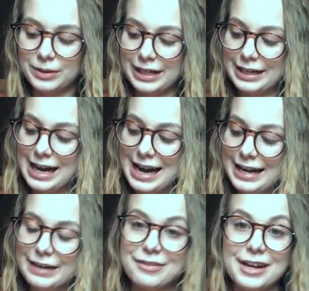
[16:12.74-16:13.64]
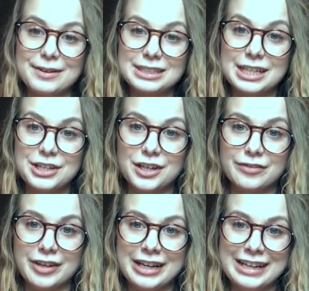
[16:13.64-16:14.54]
29, if there was a
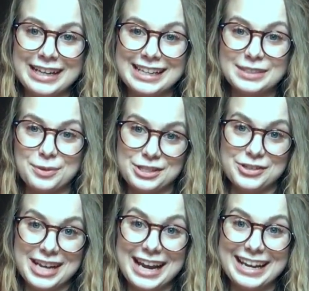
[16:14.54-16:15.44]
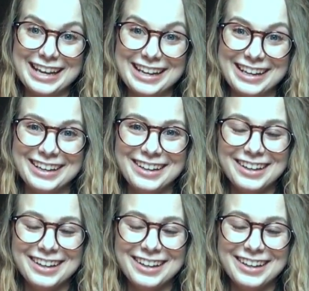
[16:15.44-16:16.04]
cure for EDS, would you take it?